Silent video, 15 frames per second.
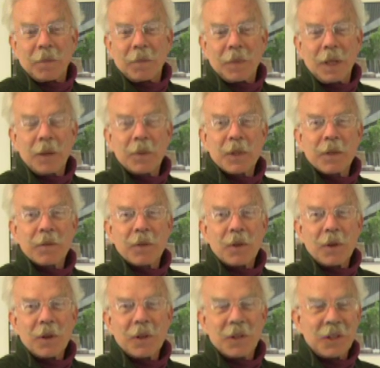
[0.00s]
he was, of
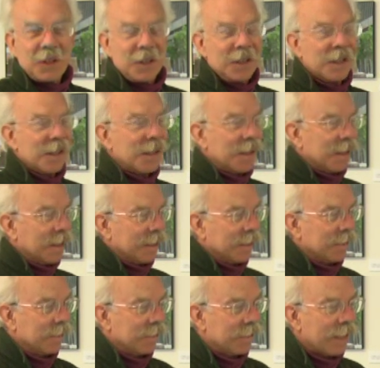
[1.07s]
course,
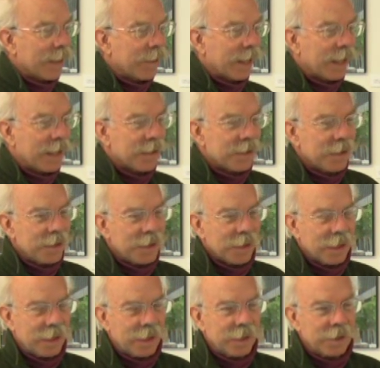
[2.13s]
flabbergasted.
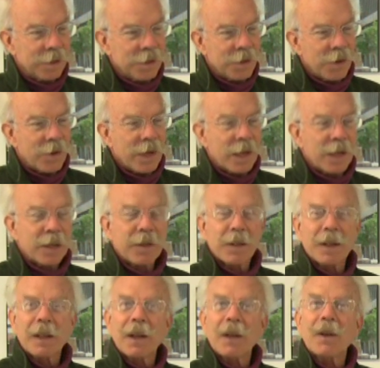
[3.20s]
And so I had to
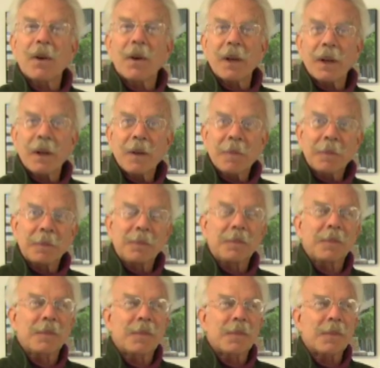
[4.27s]
get a lawyer
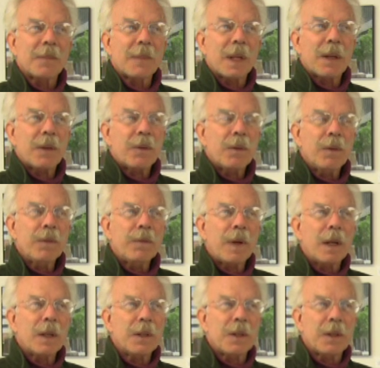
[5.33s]
through
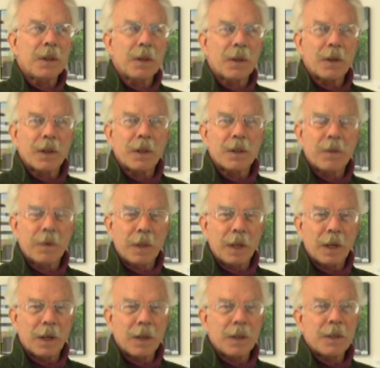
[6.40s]
volunteer lawyers for
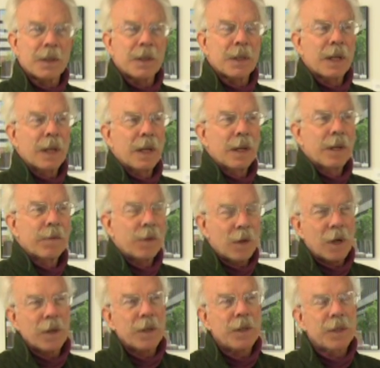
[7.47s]
the artists,
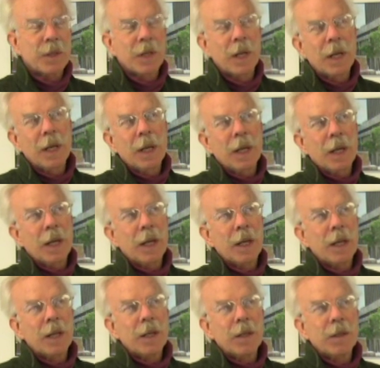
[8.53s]

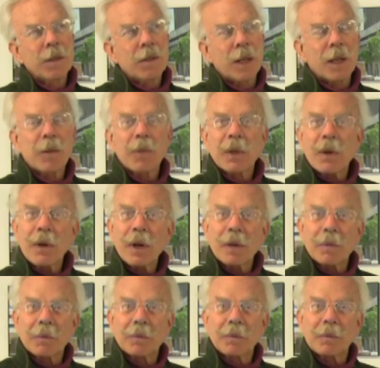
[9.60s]
and take him to
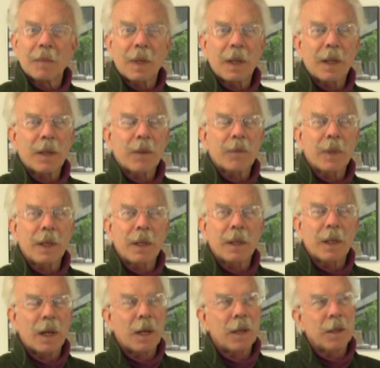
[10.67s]
court. And we
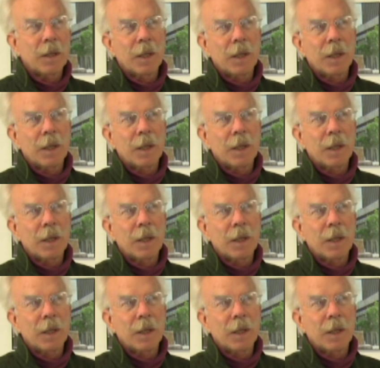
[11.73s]
got